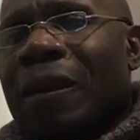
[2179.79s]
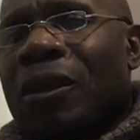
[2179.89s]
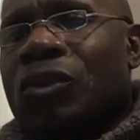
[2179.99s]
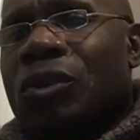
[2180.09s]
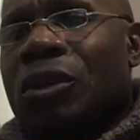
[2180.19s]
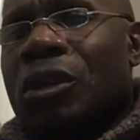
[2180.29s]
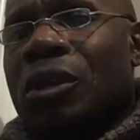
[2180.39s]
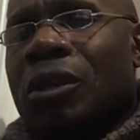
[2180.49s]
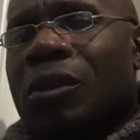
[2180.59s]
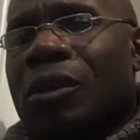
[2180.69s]
It took
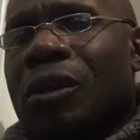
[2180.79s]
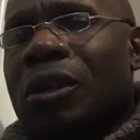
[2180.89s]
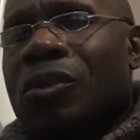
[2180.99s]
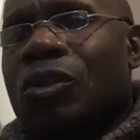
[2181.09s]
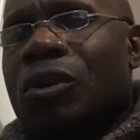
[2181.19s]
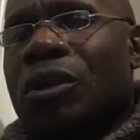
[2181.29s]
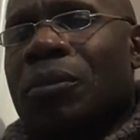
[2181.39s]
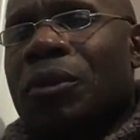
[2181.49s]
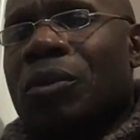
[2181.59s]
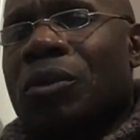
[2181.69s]
it took
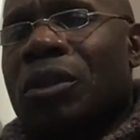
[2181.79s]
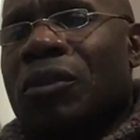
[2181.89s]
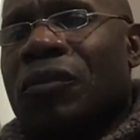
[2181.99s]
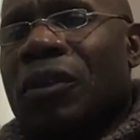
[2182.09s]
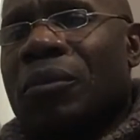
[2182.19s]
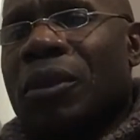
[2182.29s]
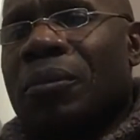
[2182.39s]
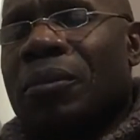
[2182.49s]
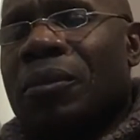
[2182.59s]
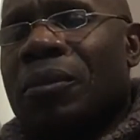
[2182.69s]
communion from
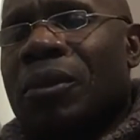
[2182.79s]
them,